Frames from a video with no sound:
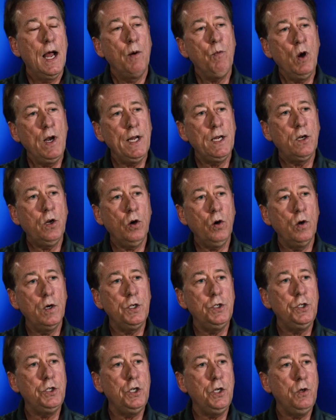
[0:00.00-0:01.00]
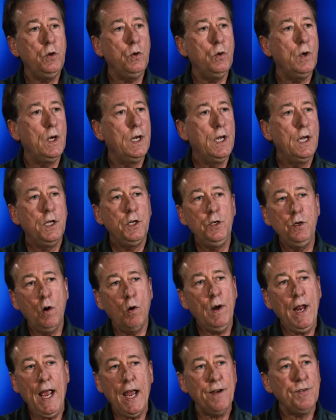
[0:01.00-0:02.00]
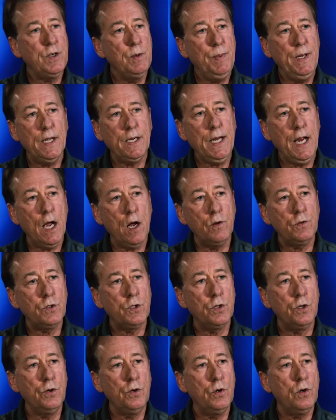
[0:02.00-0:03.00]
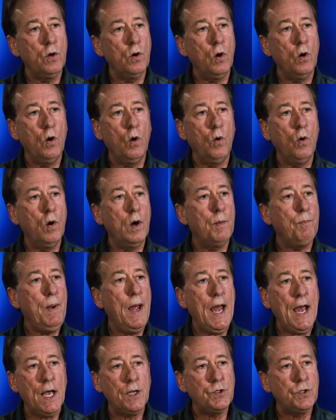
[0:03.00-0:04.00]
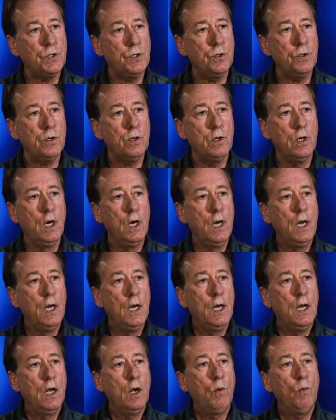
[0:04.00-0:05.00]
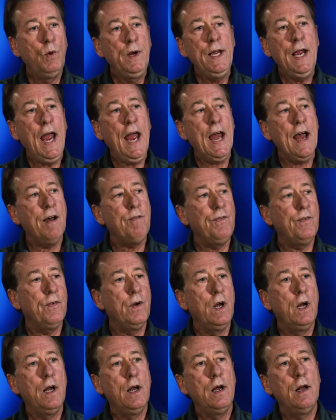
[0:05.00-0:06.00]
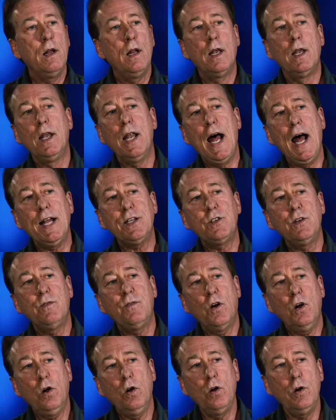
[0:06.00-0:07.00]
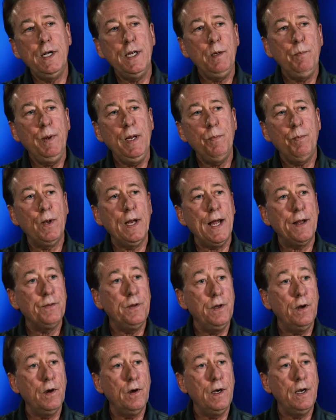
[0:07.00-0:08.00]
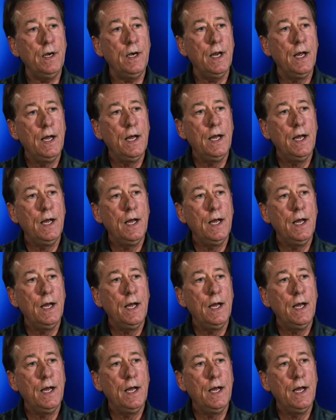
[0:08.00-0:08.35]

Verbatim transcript: I want to encourage you. You don't have to be a counselor or a pastor. We have lots of hurting people out there, and